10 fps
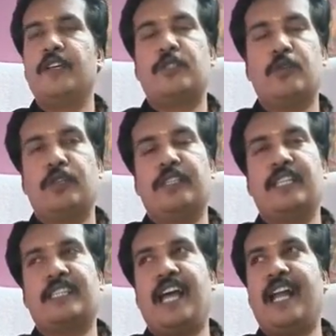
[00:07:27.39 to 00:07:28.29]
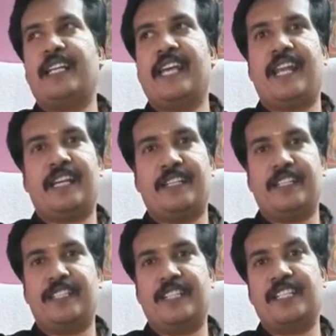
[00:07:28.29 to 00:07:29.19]
So the third
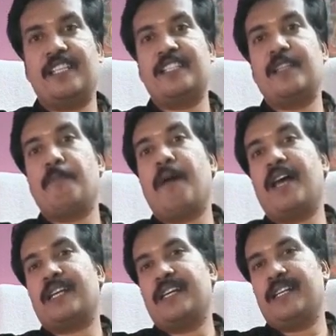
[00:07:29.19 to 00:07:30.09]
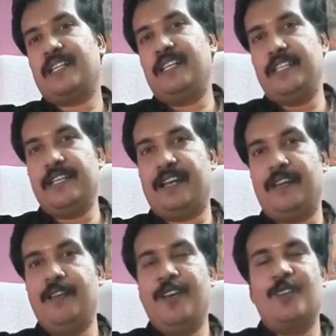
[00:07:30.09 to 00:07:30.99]
characteristics is the marker region.
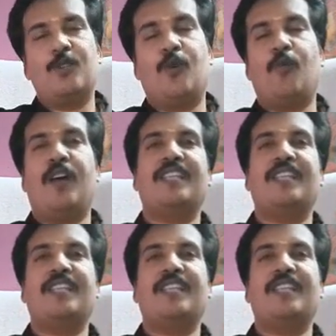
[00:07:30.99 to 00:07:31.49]
So once